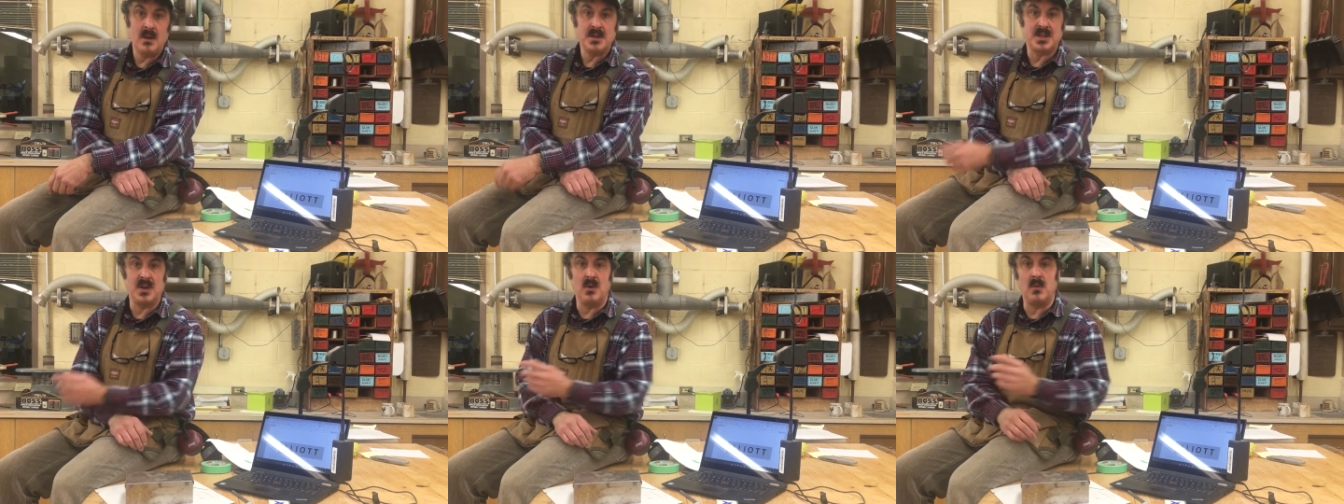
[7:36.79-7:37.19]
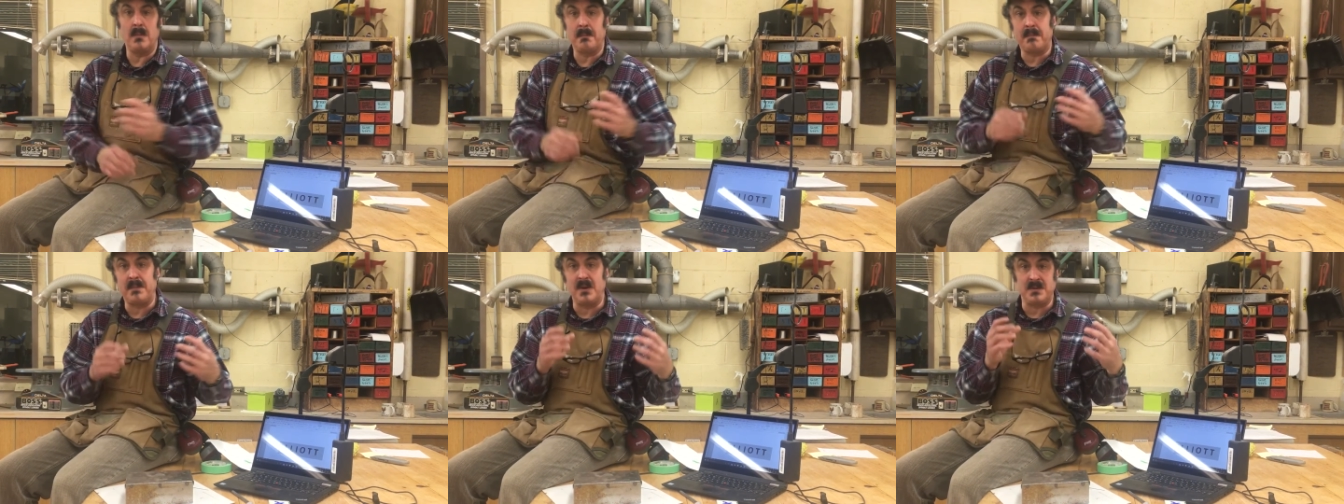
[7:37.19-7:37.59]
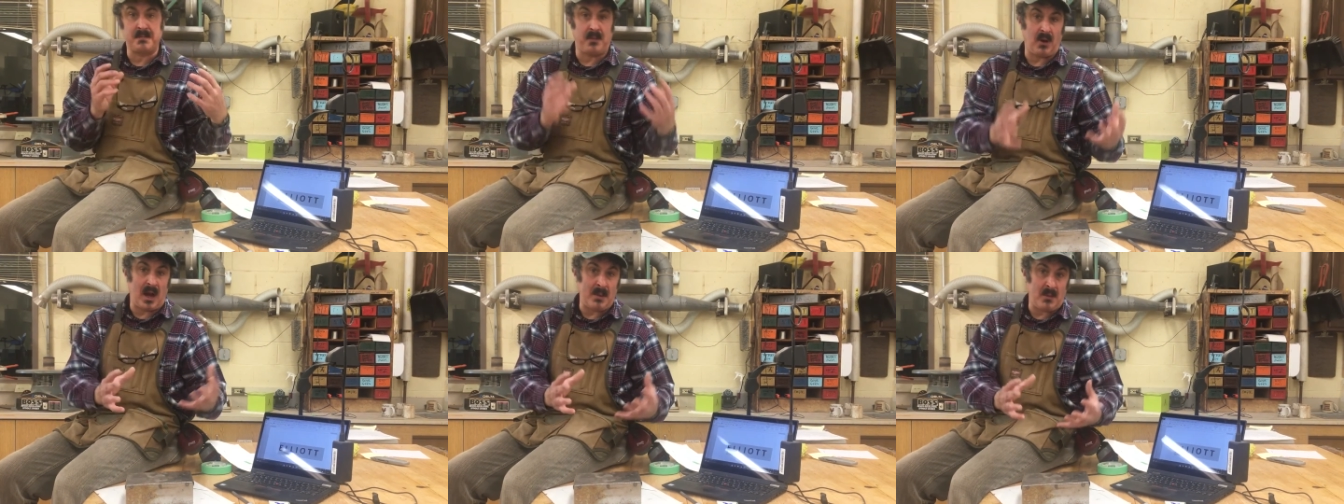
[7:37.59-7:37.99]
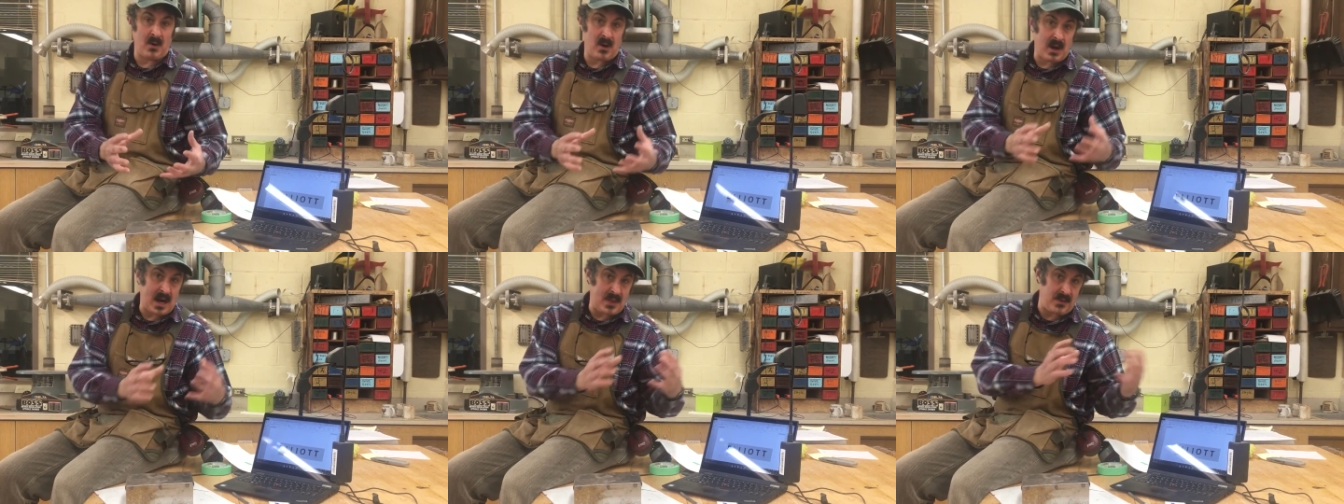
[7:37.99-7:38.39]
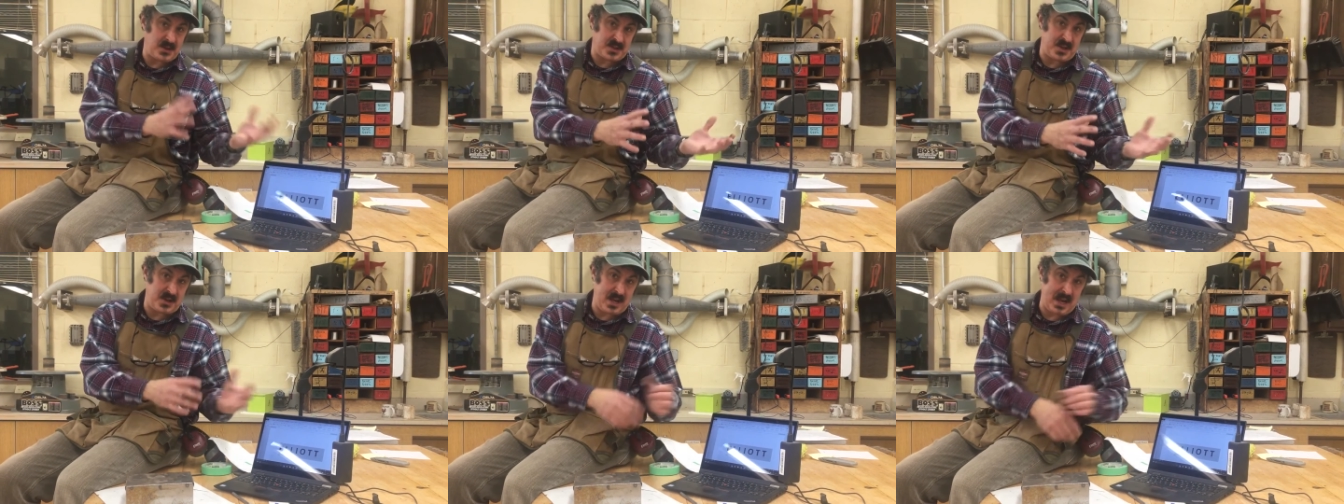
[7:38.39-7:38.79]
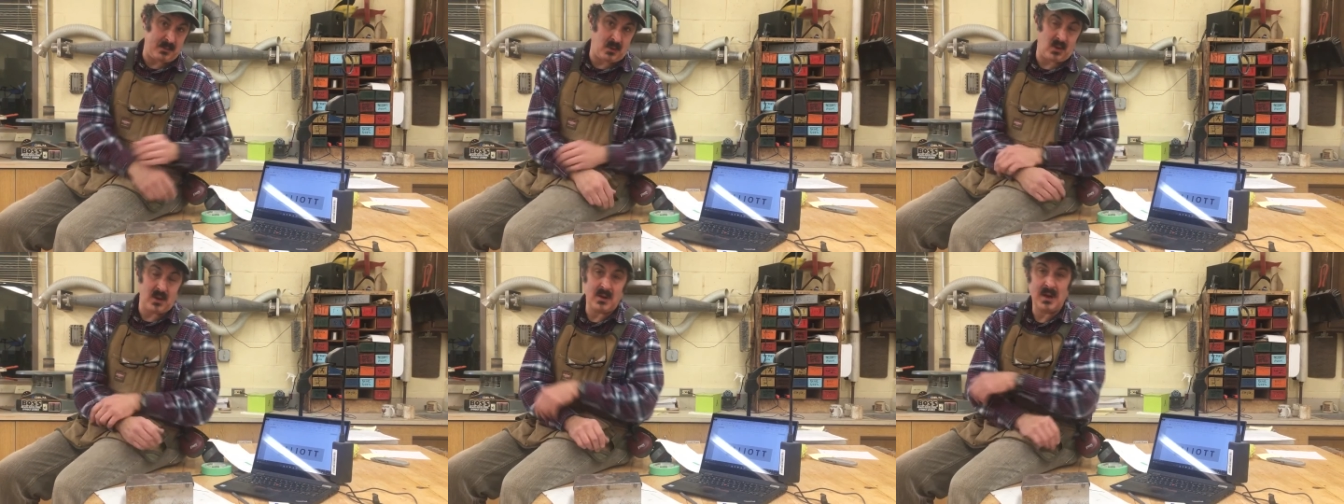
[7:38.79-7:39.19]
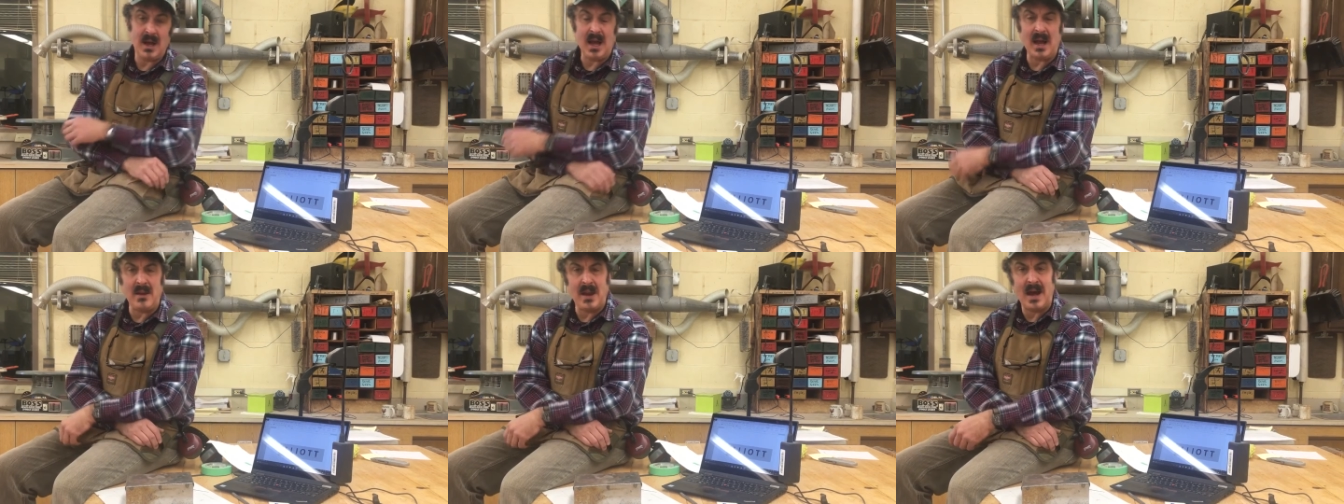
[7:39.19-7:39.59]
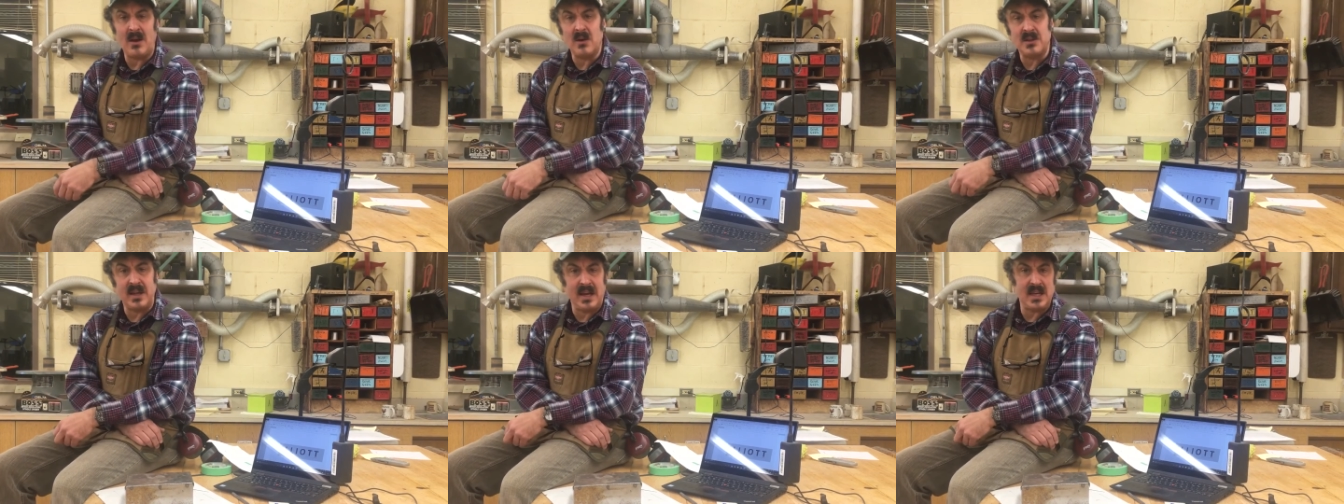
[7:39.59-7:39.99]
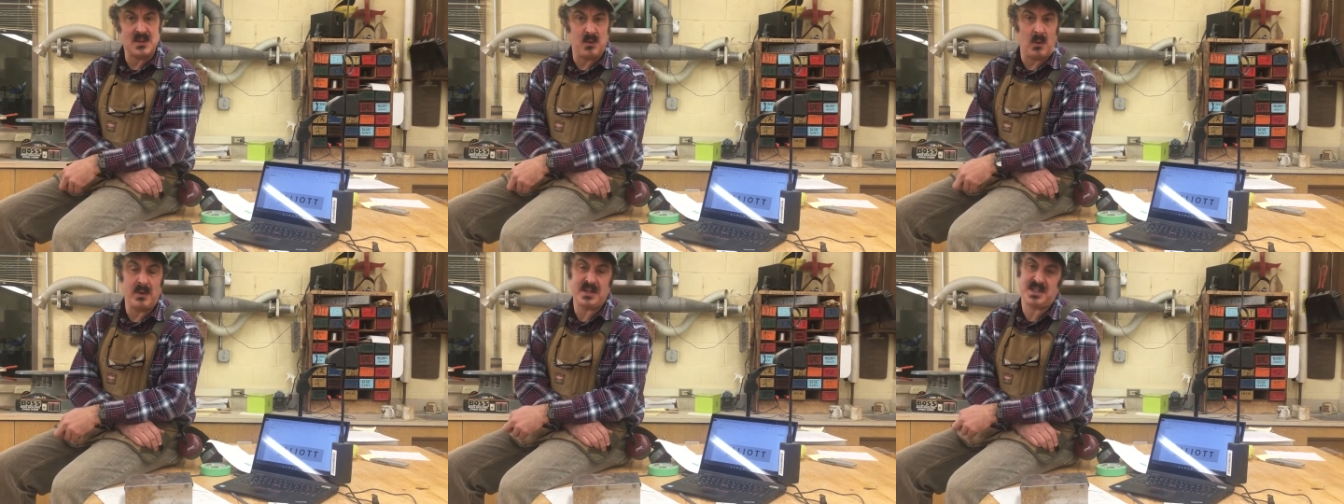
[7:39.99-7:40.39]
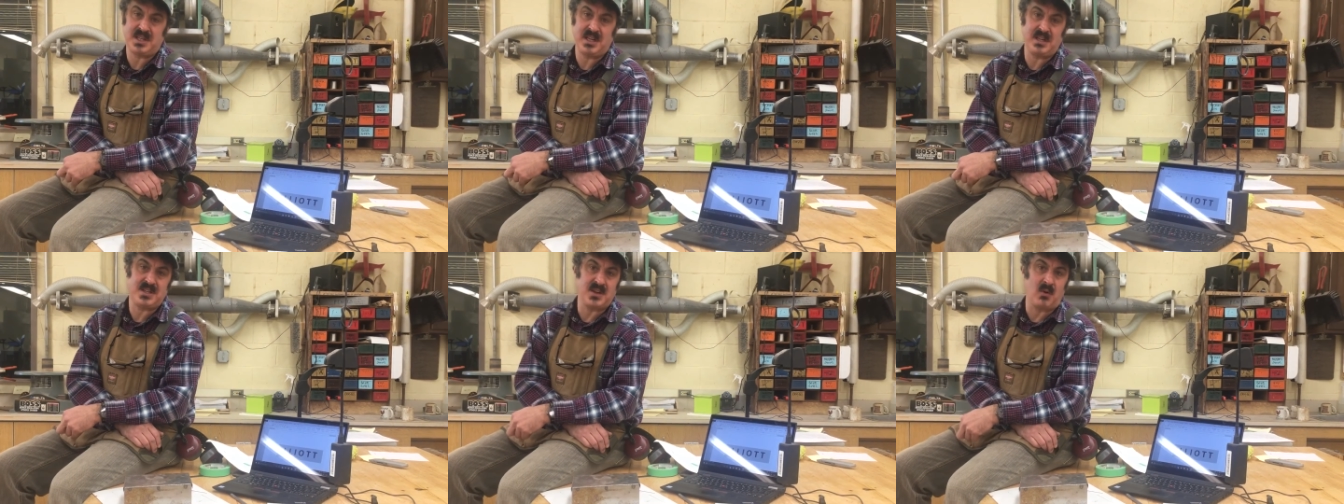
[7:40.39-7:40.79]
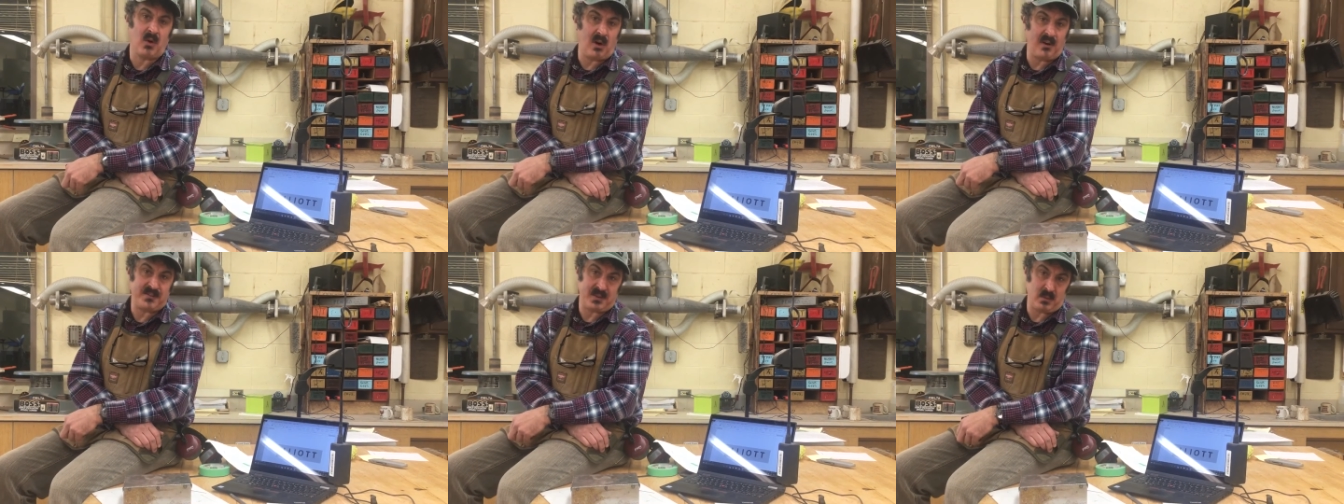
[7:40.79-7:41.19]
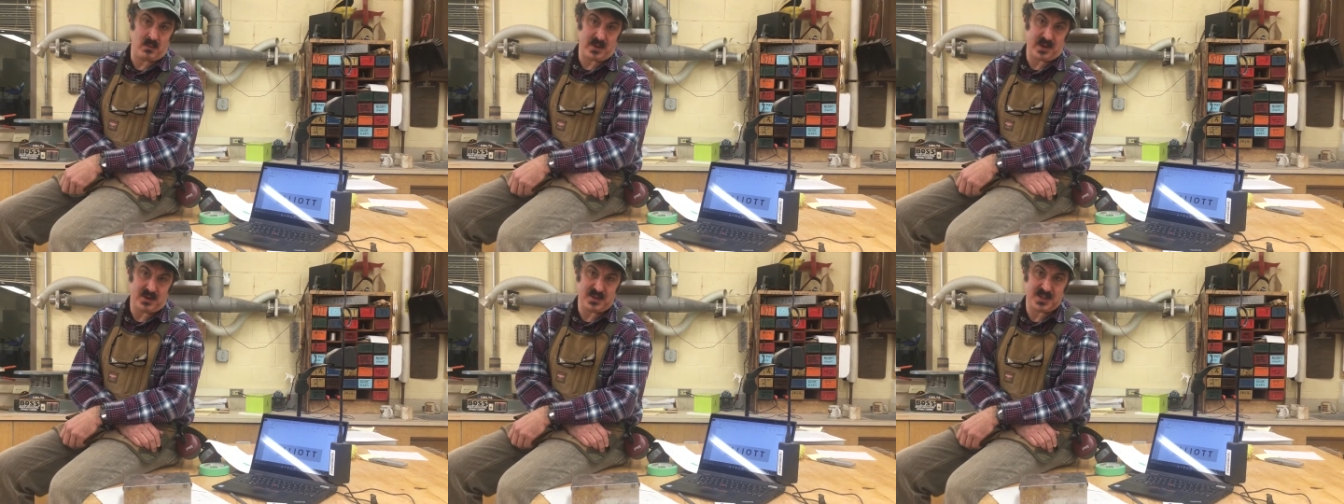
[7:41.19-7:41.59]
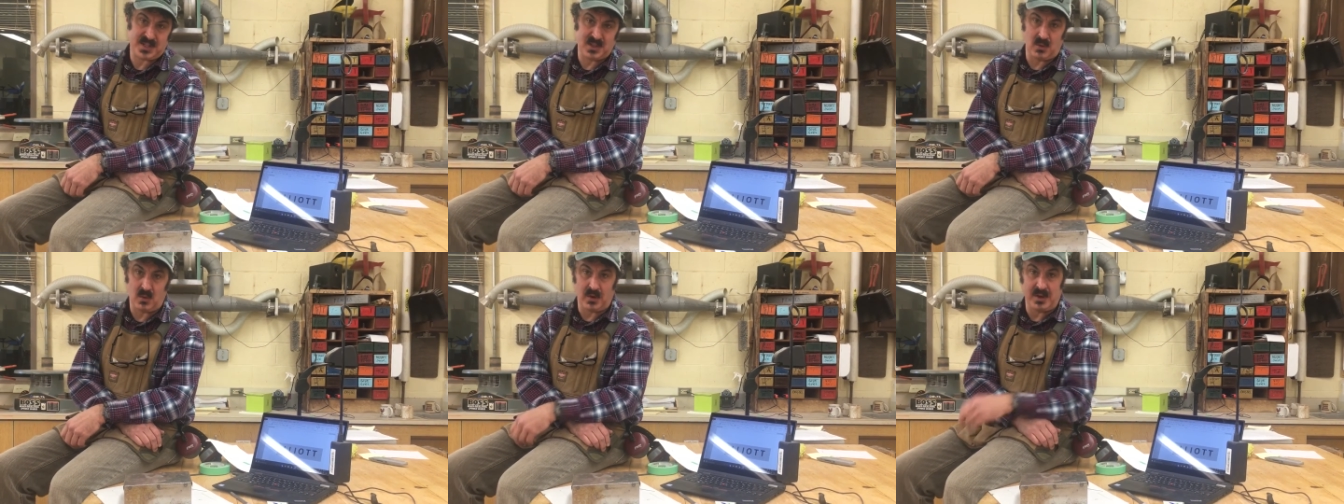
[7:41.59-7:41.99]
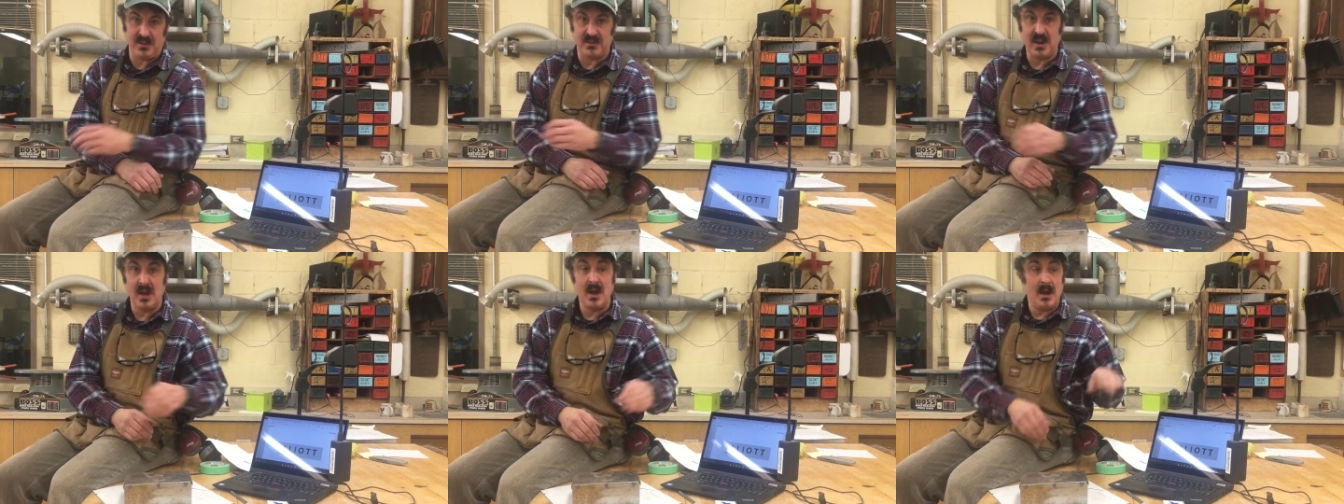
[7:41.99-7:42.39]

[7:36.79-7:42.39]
So there's primer and there's enamel. And nowadays what we see so often when we go to the store is